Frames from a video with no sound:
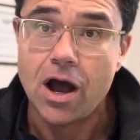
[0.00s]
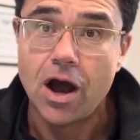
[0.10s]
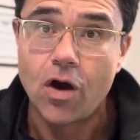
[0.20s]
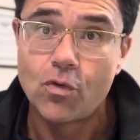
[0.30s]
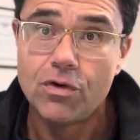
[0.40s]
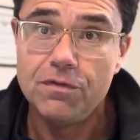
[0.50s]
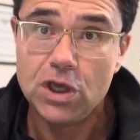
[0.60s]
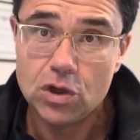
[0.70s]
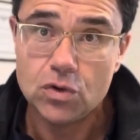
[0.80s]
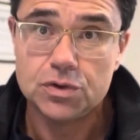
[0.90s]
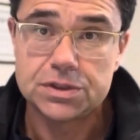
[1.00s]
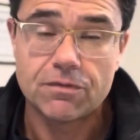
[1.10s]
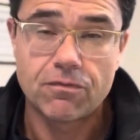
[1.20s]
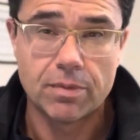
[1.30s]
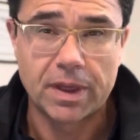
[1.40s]
uh, reviews
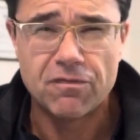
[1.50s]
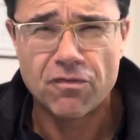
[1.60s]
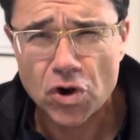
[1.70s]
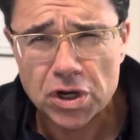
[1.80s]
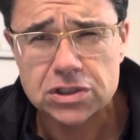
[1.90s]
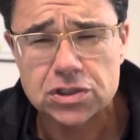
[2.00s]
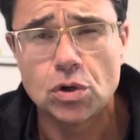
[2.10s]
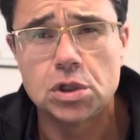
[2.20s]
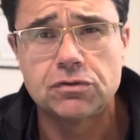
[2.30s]
from like Verdict Search,